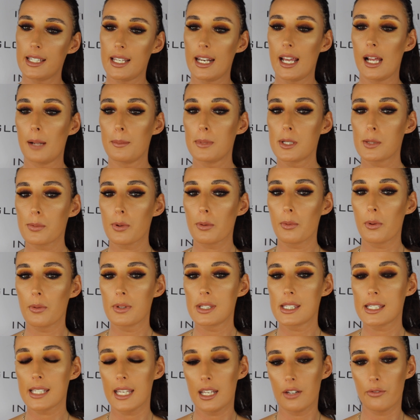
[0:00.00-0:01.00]
It helps
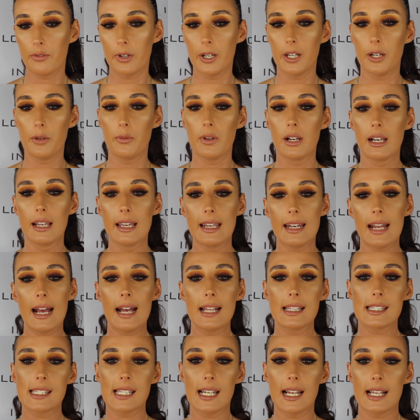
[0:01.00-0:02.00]
promote skin renewal,
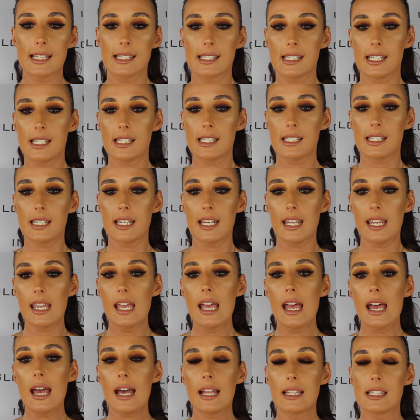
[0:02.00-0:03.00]
enhance elasticity,
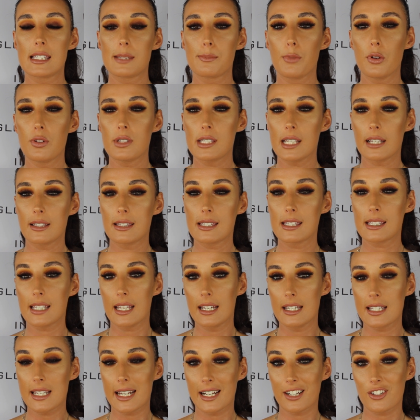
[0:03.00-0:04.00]
and smooths out
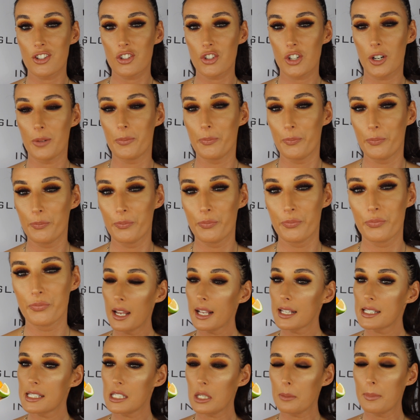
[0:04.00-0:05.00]
skin texture.
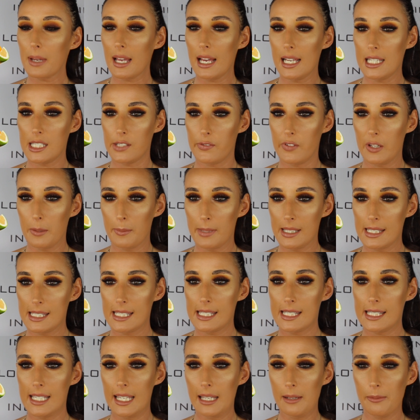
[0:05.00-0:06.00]
Next up has Vitamin
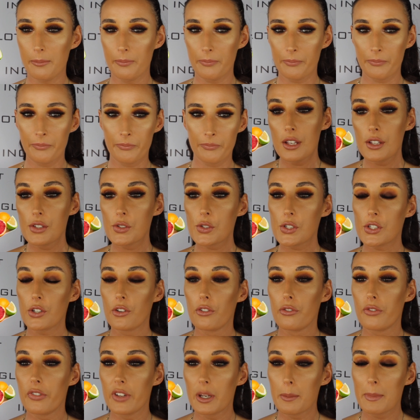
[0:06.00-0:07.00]
C.
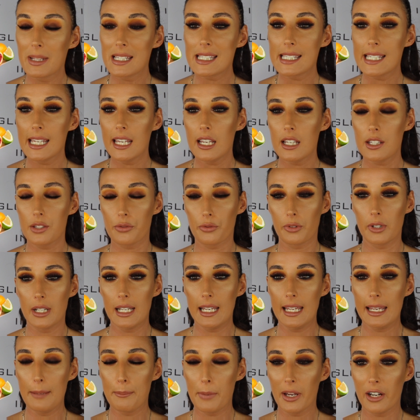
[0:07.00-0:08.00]
So vitamin C is
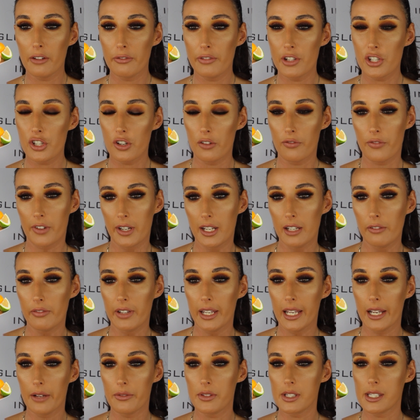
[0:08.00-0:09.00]
really beneficial for
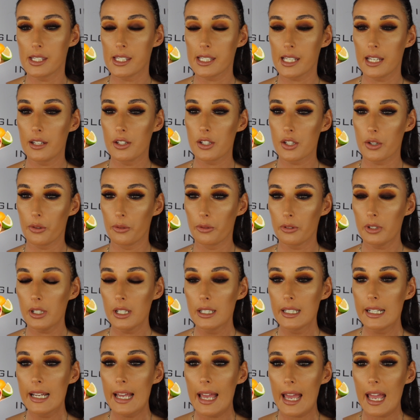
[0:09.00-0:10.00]
evening out the skin
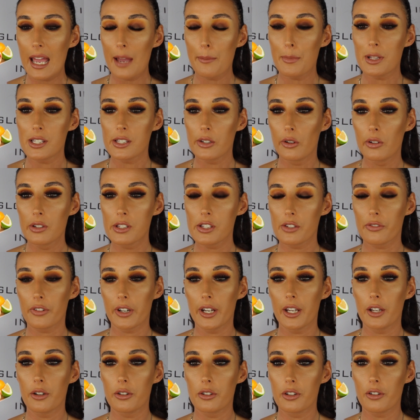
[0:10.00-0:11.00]
tone, and it's also
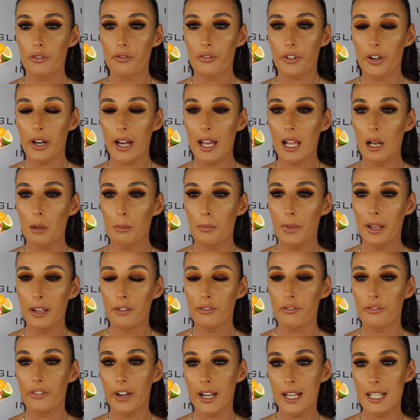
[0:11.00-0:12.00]
very good for
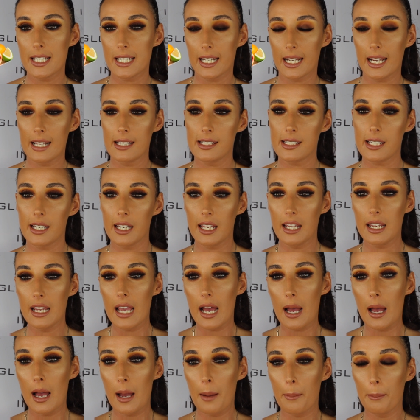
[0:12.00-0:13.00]
helping fight against any
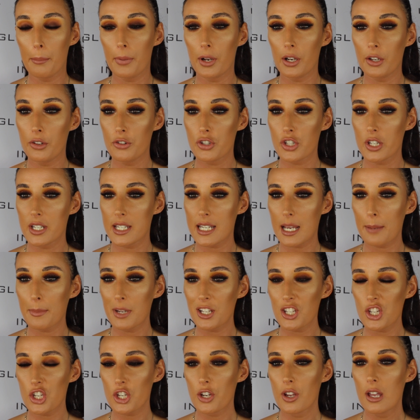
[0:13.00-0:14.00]
pollution
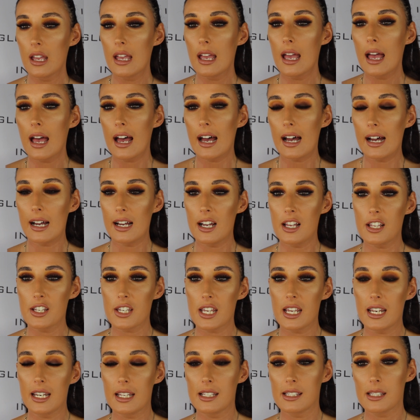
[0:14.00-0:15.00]
damage,
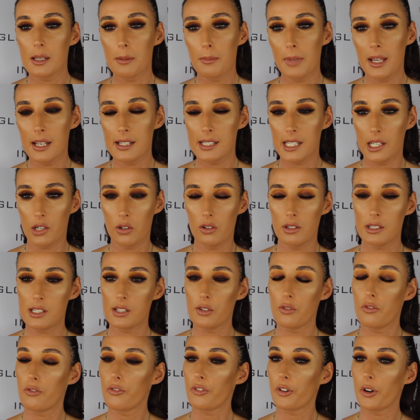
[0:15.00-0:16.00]
and it is amazing
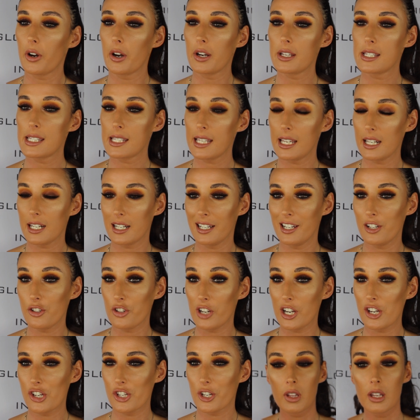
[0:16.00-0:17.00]
also for skin
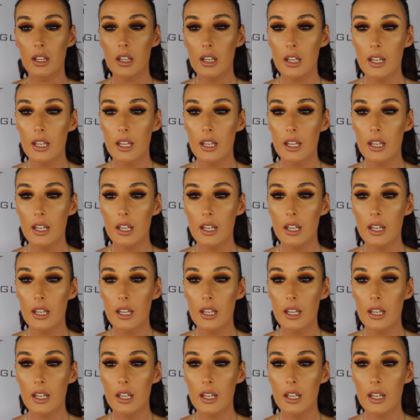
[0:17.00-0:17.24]
hydration.